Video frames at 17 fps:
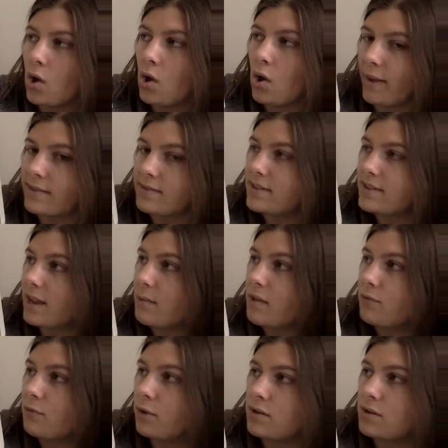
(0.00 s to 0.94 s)
Wednesday
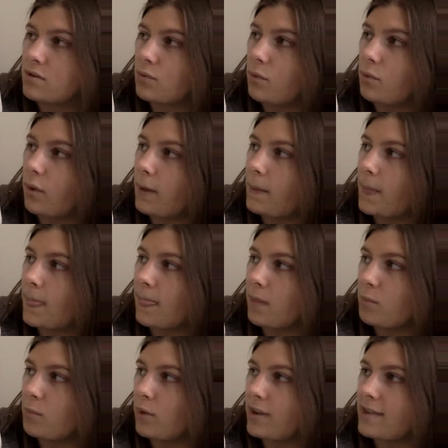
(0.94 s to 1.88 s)
before school,
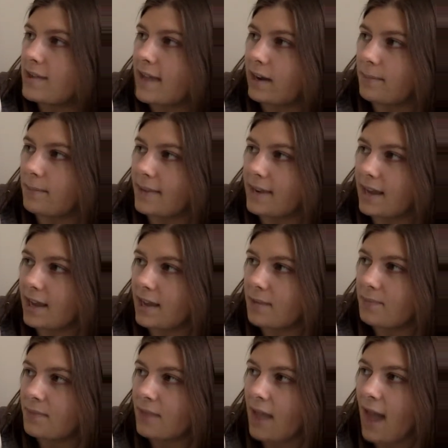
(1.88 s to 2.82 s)
the boys had a meeting.
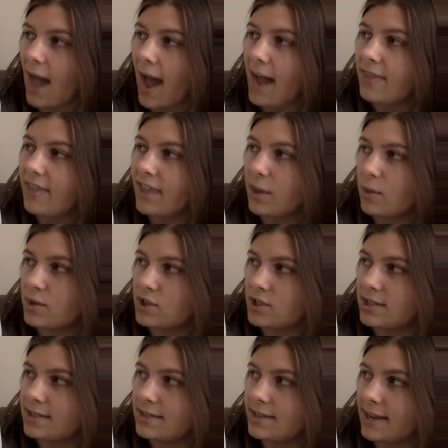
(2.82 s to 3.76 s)
I think we
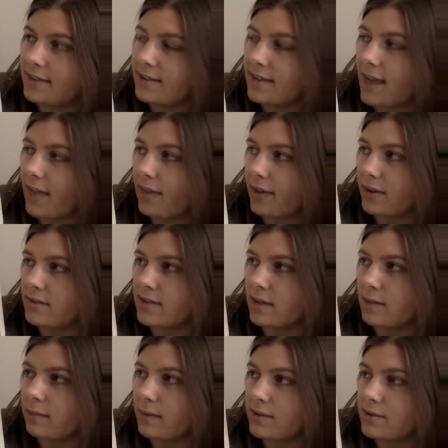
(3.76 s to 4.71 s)
should stick together,
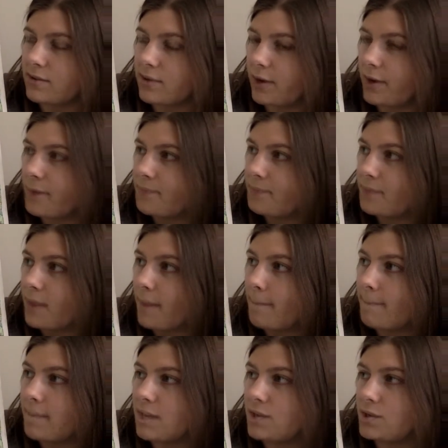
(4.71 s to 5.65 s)
said Buster.
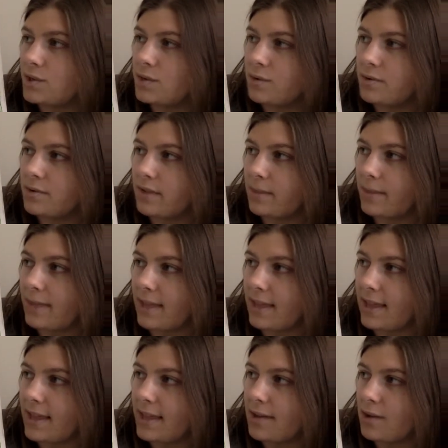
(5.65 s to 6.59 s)
Me too, said
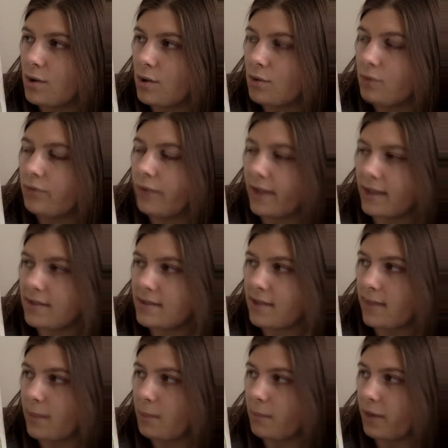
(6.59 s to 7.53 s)
Binky. Right,
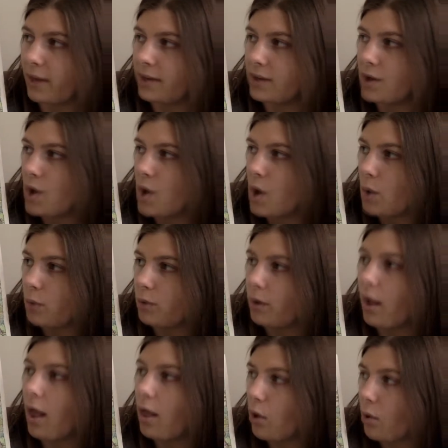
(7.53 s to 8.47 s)
said the brain. We're
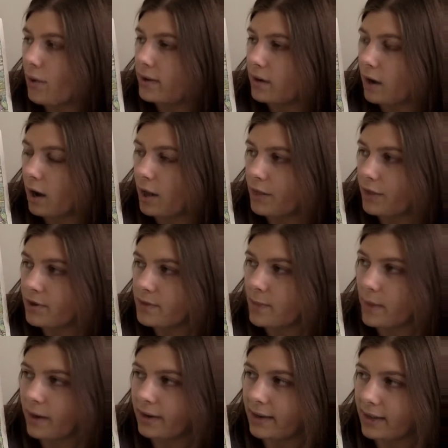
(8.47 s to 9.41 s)
all going to Arthur's
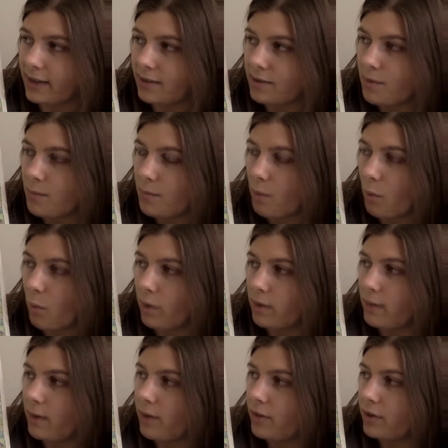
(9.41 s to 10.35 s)
party. But what
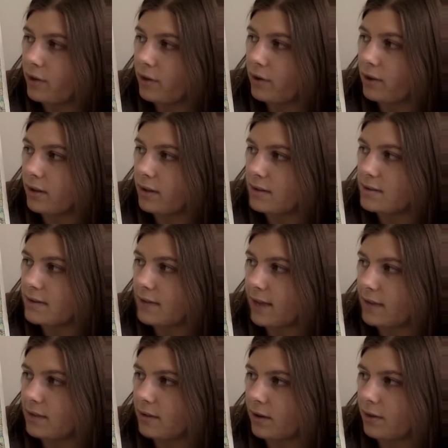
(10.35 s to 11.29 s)
about the girls?
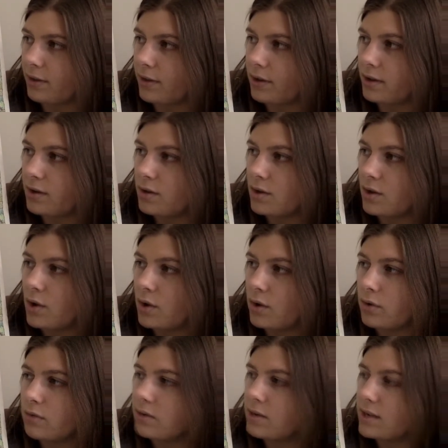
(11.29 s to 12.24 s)
Asked Arthur.
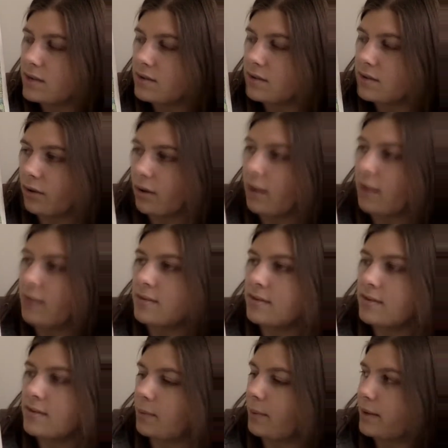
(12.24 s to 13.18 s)
Who needs girls?
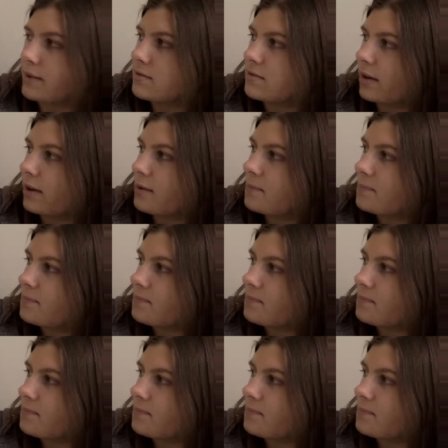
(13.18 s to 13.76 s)
Said Buster.